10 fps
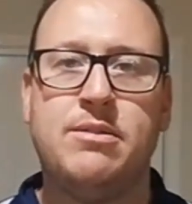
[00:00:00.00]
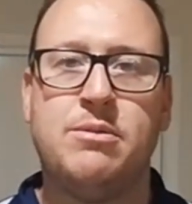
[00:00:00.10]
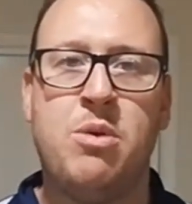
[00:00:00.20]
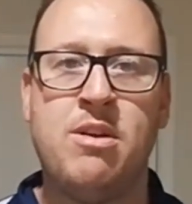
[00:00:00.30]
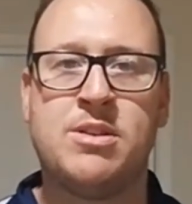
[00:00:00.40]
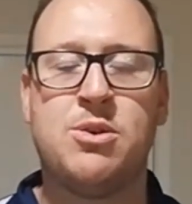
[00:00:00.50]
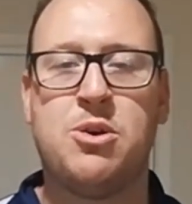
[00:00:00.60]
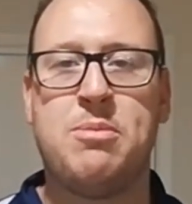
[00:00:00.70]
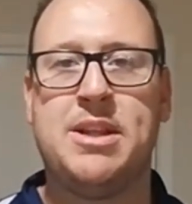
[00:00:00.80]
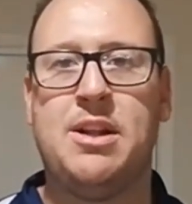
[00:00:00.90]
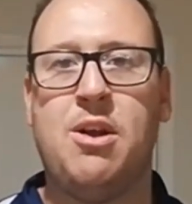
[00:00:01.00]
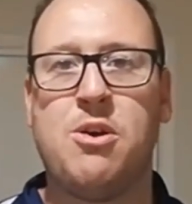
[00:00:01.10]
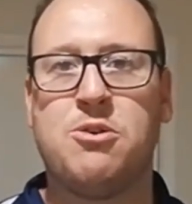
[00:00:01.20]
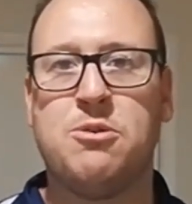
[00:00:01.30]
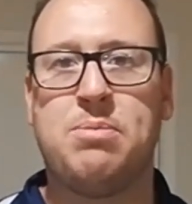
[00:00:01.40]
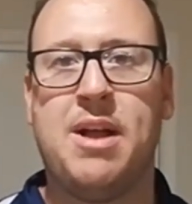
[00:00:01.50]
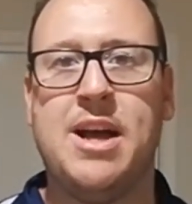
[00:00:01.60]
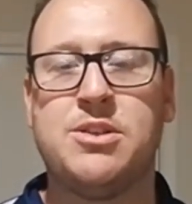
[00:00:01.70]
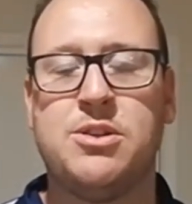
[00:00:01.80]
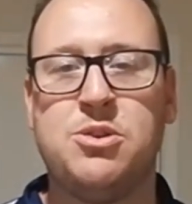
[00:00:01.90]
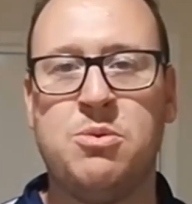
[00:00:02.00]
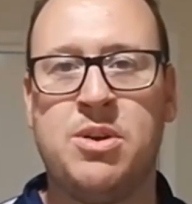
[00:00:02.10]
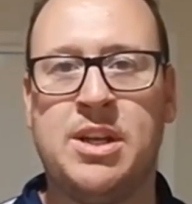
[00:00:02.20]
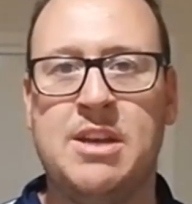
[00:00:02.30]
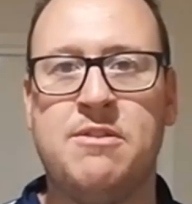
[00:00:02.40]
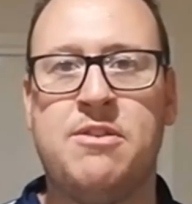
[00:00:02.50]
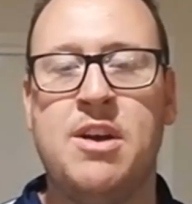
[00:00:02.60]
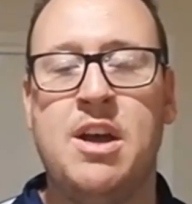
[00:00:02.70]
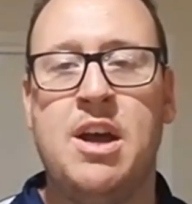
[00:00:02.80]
When I talk about the local players, I do want to give